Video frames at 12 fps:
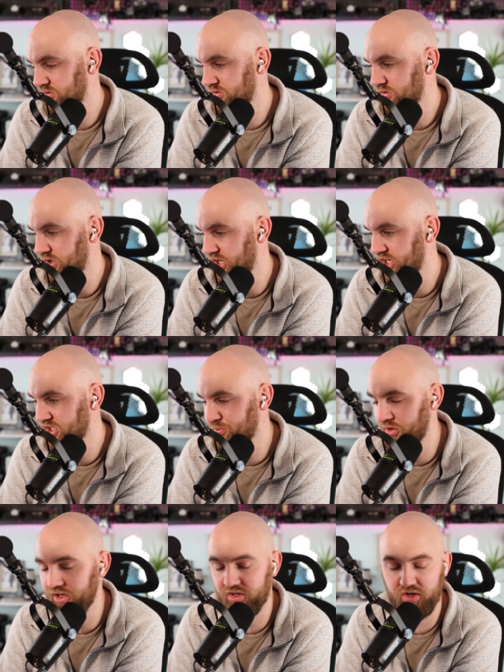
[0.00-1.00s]
It gets
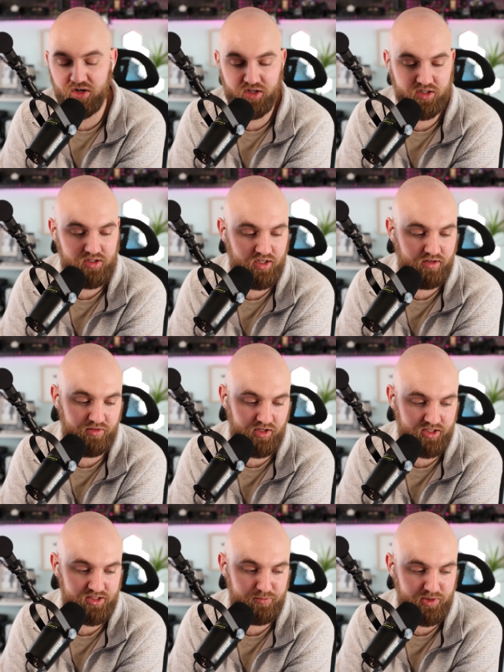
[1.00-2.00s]
pretty dark. I feel
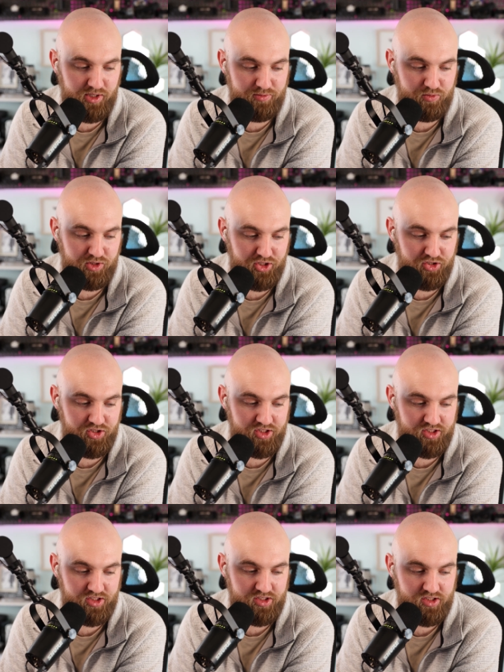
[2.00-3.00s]
like sometimes mm -hmm. when you
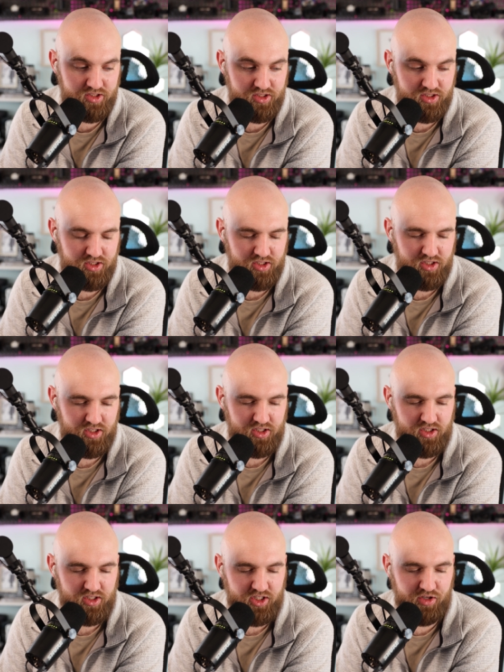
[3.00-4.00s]
just
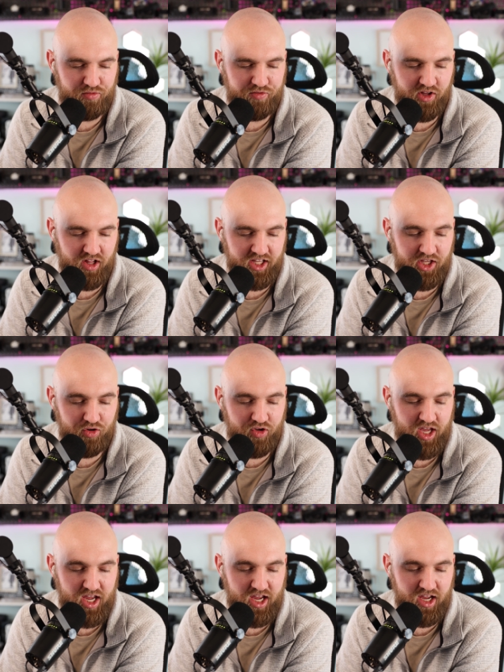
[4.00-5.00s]
you feel like you
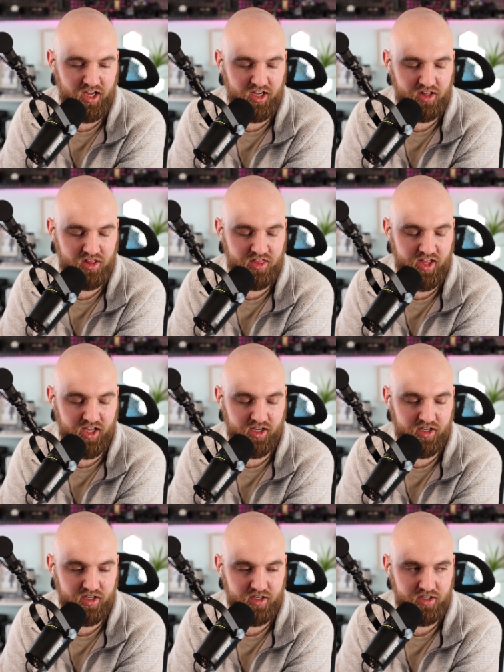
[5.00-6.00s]
can't
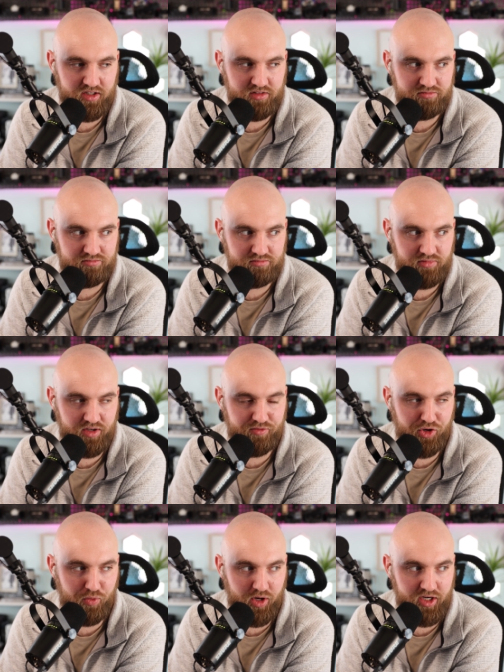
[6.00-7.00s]
think of
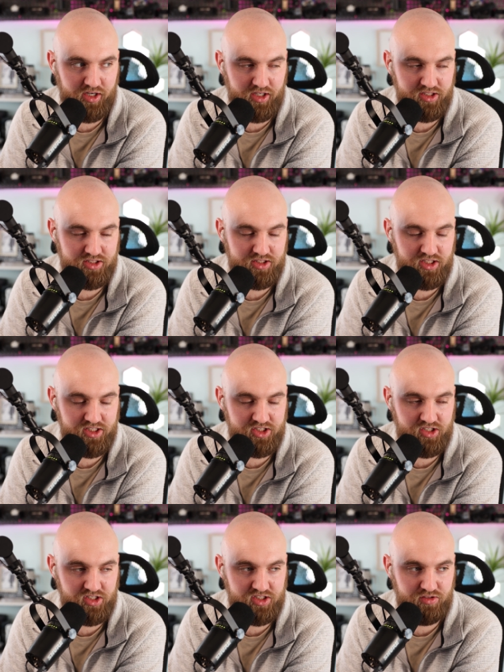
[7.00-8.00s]
new ideas. It
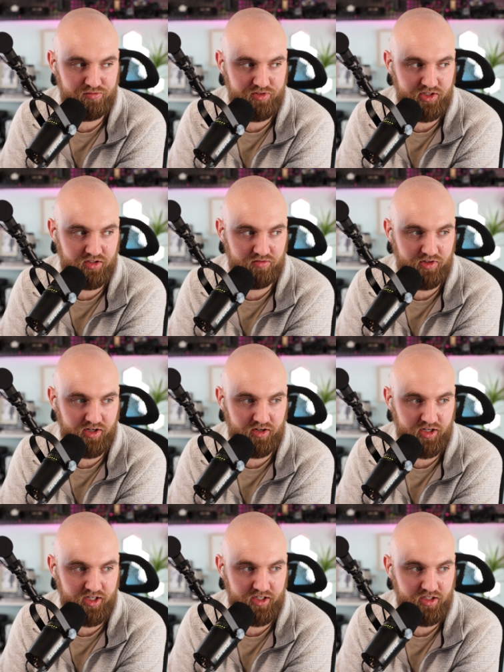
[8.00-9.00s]
starts to feel
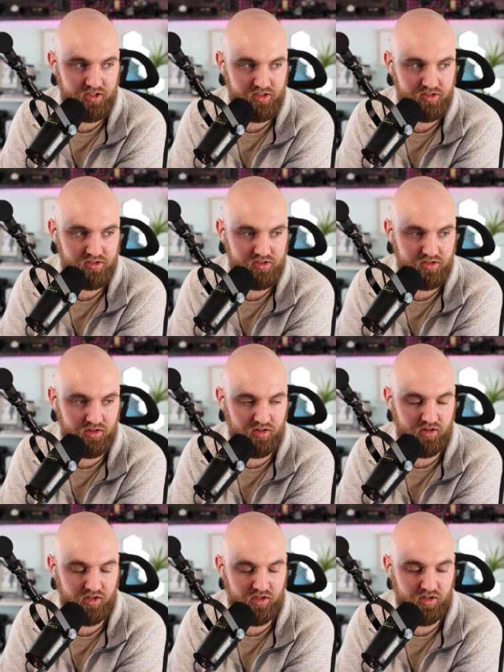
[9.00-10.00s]
very
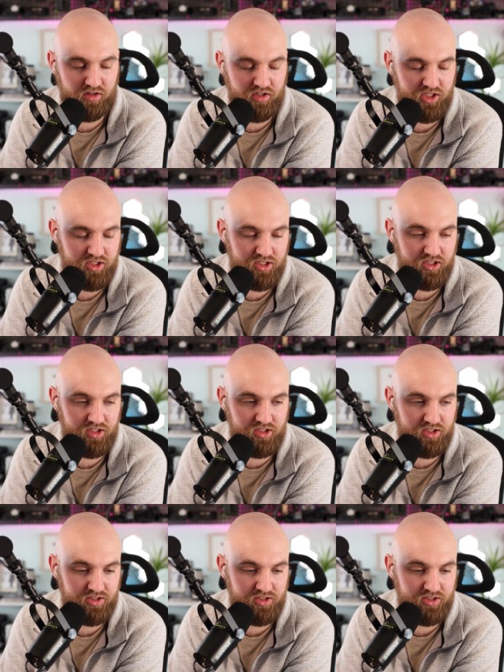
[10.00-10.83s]
lull. I don't know.